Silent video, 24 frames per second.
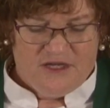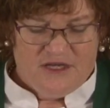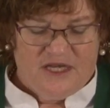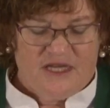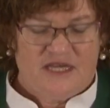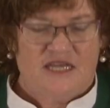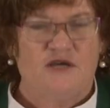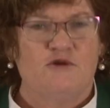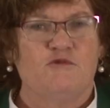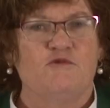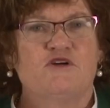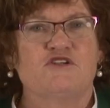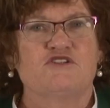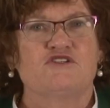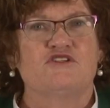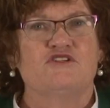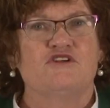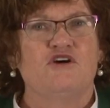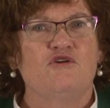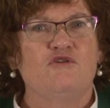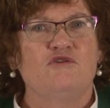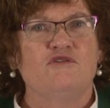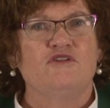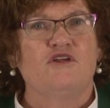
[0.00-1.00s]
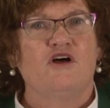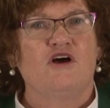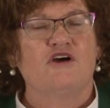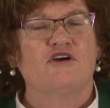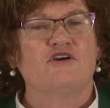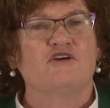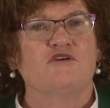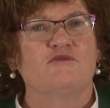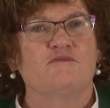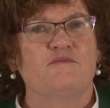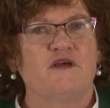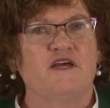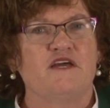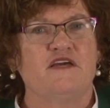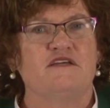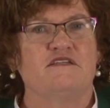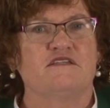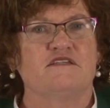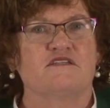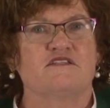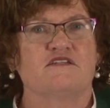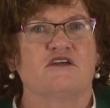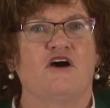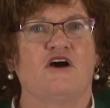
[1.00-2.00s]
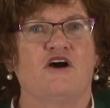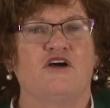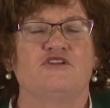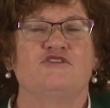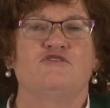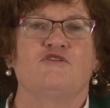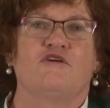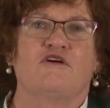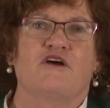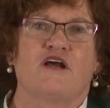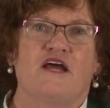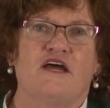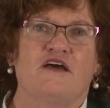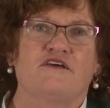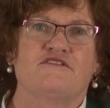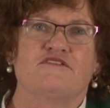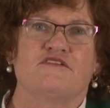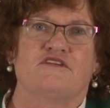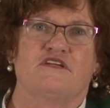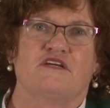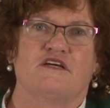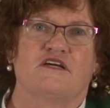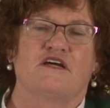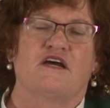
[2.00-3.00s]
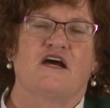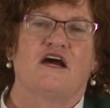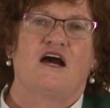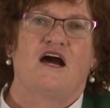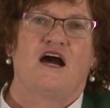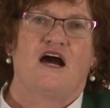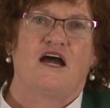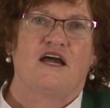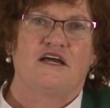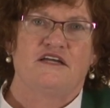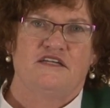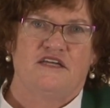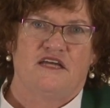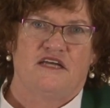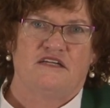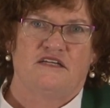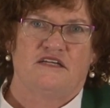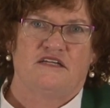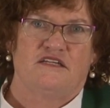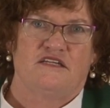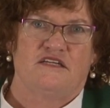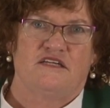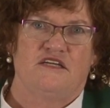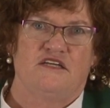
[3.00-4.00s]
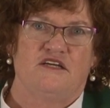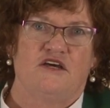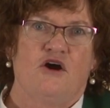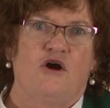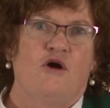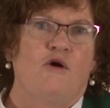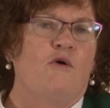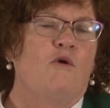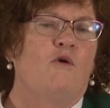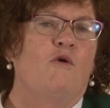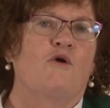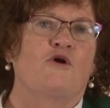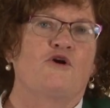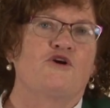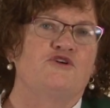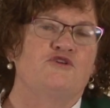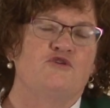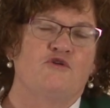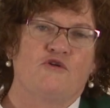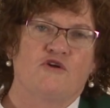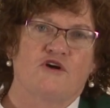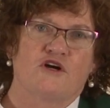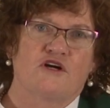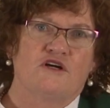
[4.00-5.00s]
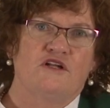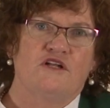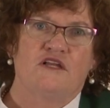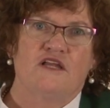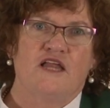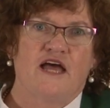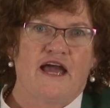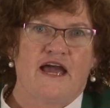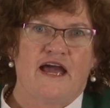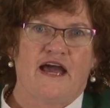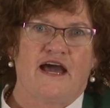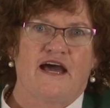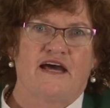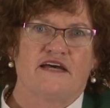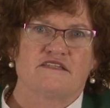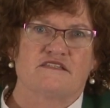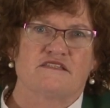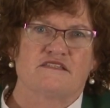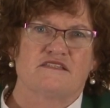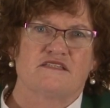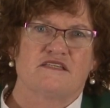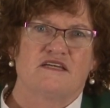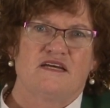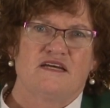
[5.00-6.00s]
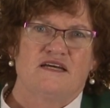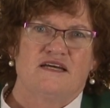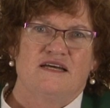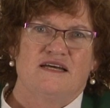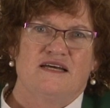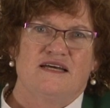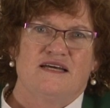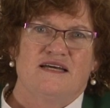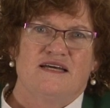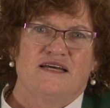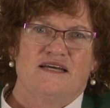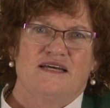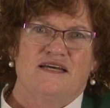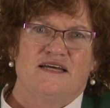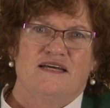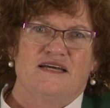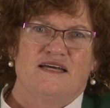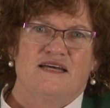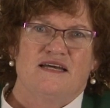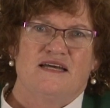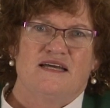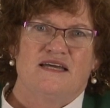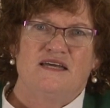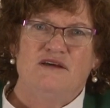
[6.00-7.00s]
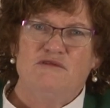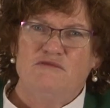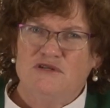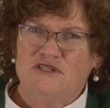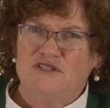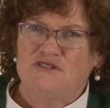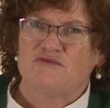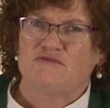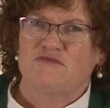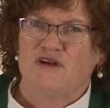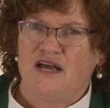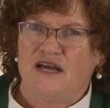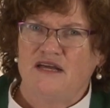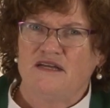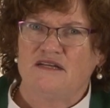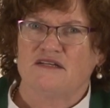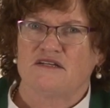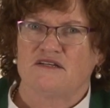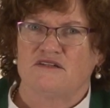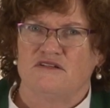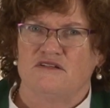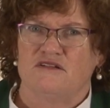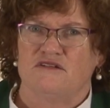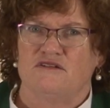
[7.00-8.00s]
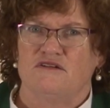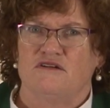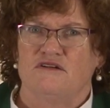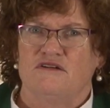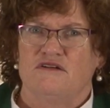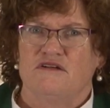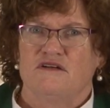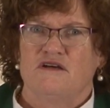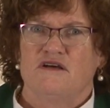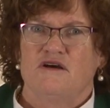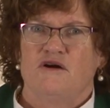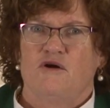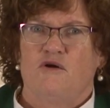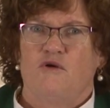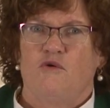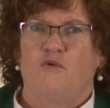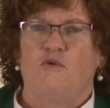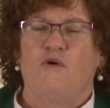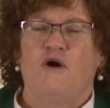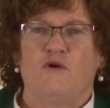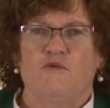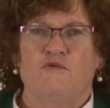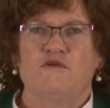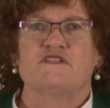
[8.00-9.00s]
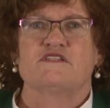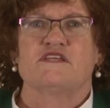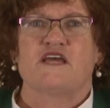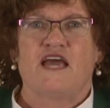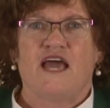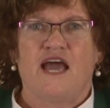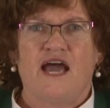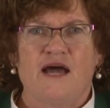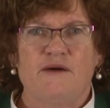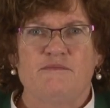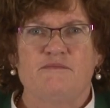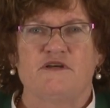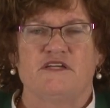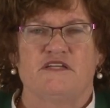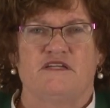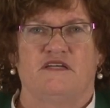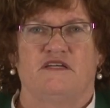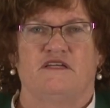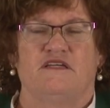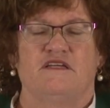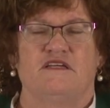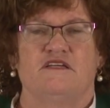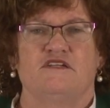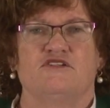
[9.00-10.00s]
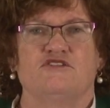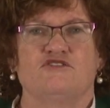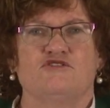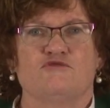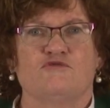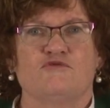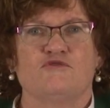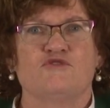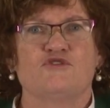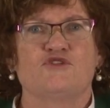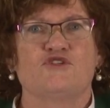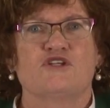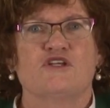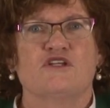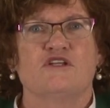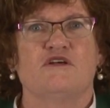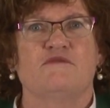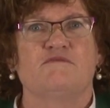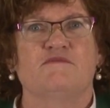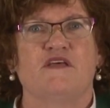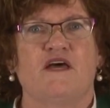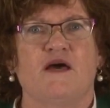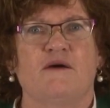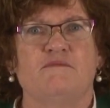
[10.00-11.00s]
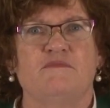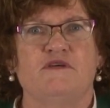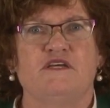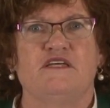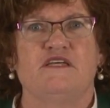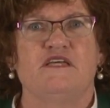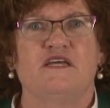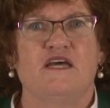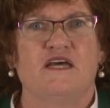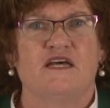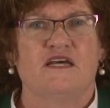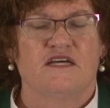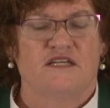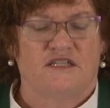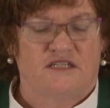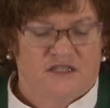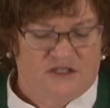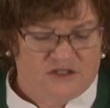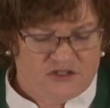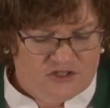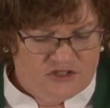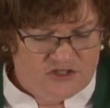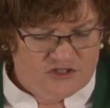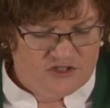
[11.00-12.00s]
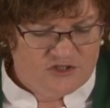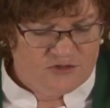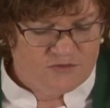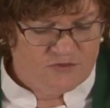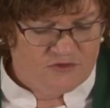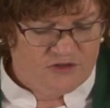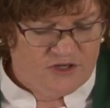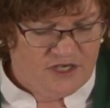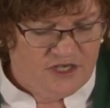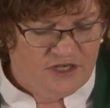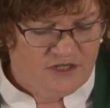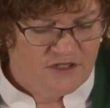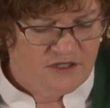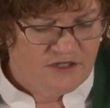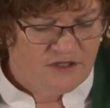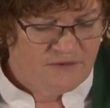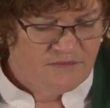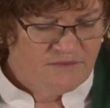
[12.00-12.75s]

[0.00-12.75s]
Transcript: It was no longer based on your ethnic identity or your class. It was radical, what was happening in Jerusalem that began to spread.